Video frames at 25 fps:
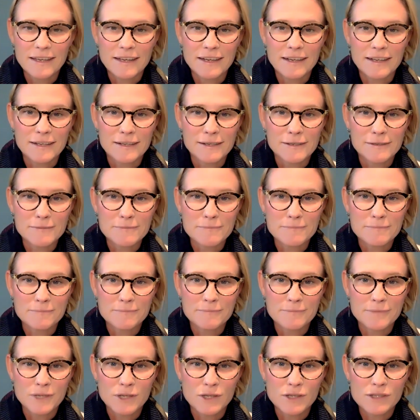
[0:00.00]

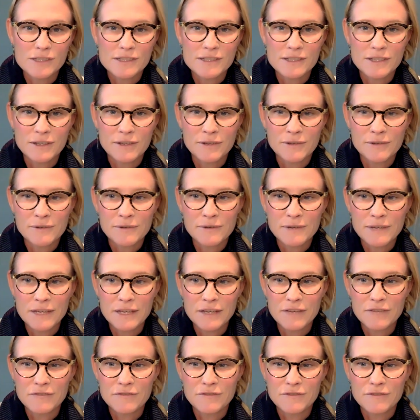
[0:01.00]
Also,
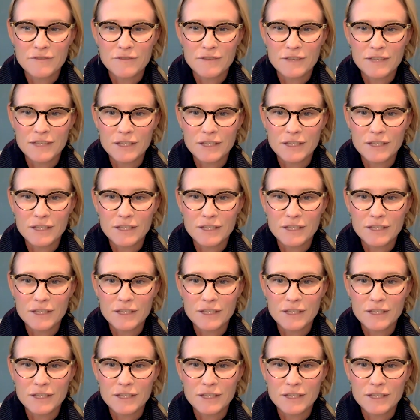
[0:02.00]
if